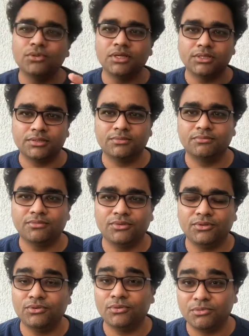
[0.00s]
this
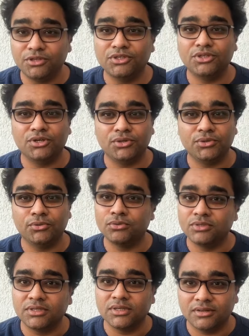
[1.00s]
you appreciate your
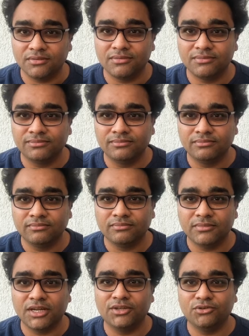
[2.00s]
own self
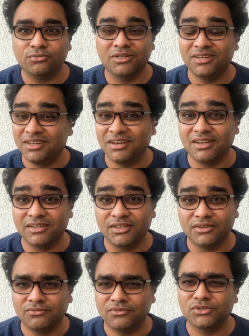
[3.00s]
that you've been
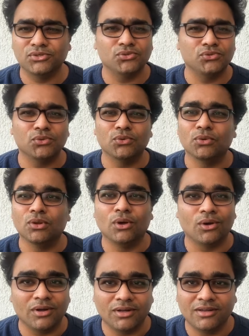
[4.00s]
neglecting for so
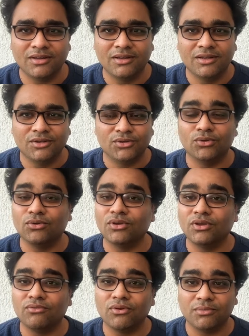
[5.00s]
long you're
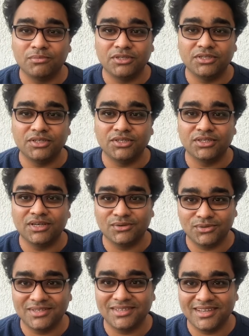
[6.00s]
looking for appreciation
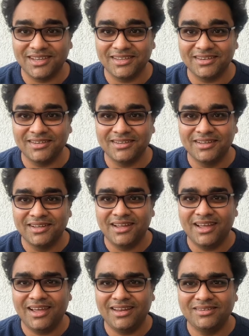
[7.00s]
outside
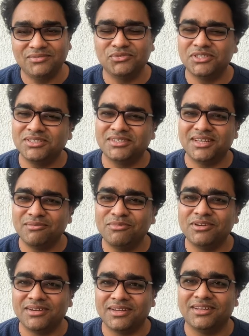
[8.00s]
and which is
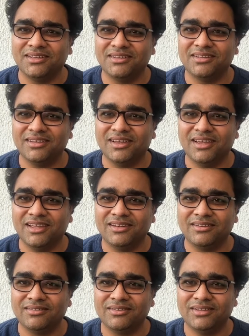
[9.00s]
temporary
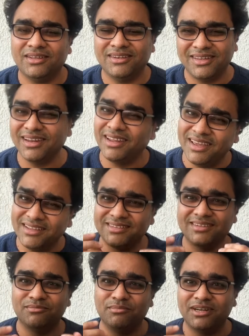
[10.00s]
and it creates a
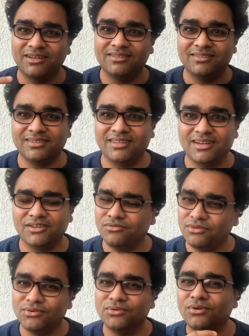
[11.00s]
dependency that if
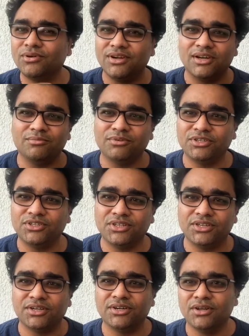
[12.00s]
you do not get
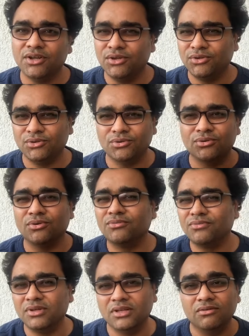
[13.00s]
appreciated, you do not
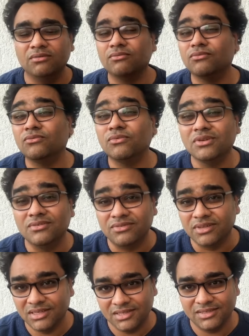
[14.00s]
feel
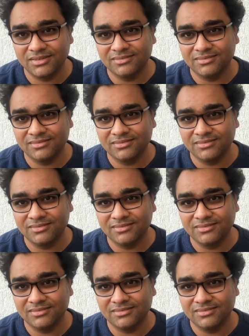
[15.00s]
fulfilled.